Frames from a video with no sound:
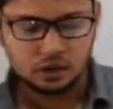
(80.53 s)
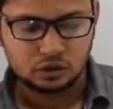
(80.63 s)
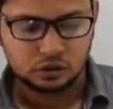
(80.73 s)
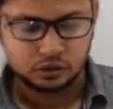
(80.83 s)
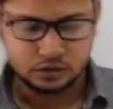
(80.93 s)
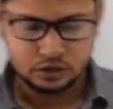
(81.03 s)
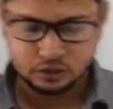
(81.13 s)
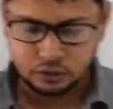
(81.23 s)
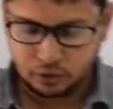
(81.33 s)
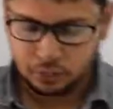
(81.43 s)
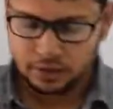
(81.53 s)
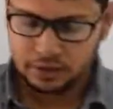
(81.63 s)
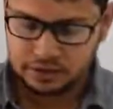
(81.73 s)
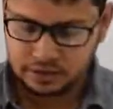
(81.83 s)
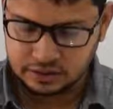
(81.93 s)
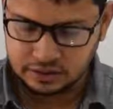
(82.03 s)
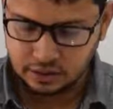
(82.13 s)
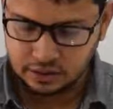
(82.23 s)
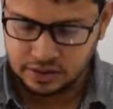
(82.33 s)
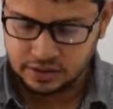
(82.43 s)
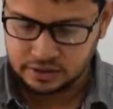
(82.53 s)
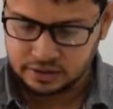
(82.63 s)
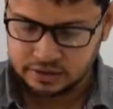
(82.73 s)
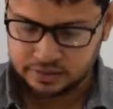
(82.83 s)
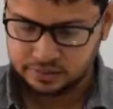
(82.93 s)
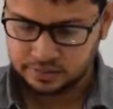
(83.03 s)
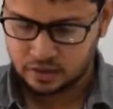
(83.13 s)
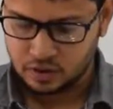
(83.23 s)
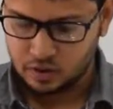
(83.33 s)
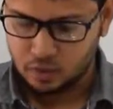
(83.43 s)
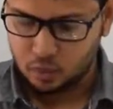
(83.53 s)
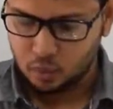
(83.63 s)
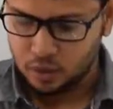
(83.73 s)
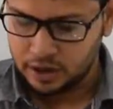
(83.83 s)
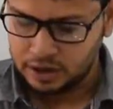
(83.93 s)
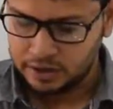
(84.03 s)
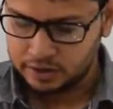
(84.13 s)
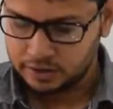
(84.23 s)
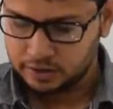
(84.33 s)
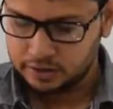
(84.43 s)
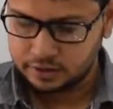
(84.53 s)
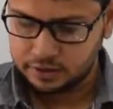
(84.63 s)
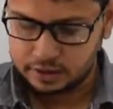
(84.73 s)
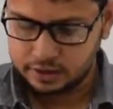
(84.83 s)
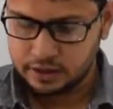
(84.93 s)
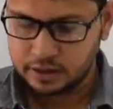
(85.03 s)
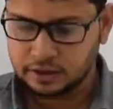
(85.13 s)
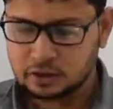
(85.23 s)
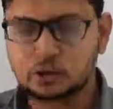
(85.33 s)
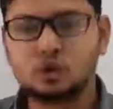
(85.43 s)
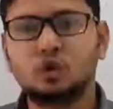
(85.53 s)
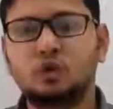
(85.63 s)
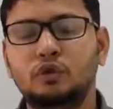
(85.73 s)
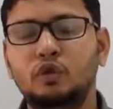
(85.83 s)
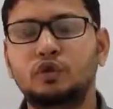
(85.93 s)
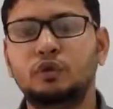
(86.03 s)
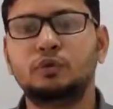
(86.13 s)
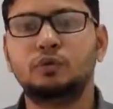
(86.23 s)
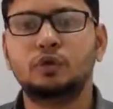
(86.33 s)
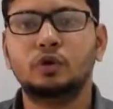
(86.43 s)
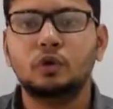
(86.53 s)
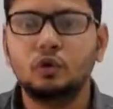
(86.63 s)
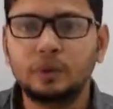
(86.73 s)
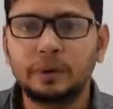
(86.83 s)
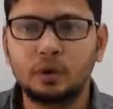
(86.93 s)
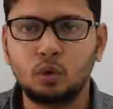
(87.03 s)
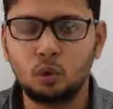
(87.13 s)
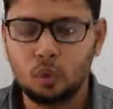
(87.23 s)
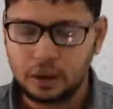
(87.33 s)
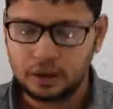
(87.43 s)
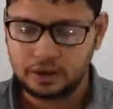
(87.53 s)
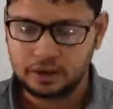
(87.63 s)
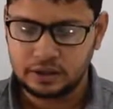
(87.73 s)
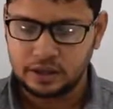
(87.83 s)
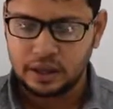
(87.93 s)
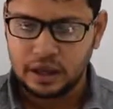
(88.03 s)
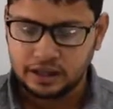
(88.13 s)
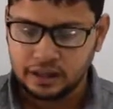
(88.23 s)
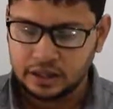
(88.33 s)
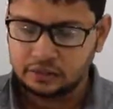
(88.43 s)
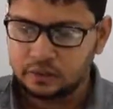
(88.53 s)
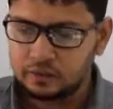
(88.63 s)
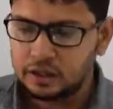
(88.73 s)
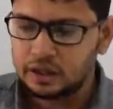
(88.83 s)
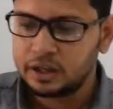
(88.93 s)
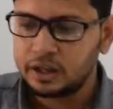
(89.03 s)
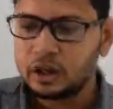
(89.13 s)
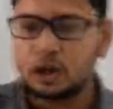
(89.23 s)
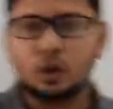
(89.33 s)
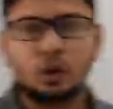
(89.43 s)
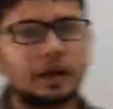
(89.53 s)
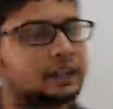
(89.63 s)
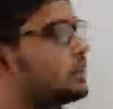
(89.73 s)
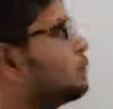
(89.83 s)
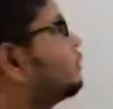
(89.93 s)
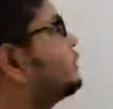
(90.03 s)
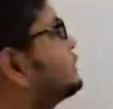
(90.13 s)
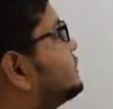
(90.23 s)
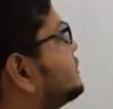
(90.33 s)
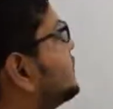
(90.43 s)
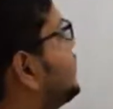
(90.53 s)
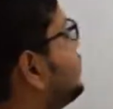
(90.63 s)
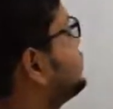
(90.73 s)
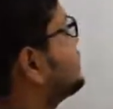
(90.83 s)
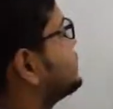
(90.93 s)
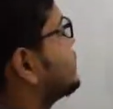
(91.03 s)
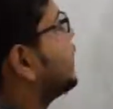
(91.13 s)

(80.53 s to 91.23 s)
So first of all, we'll discuss the reasons why there are so few women who work, and then we will look at some of the solutions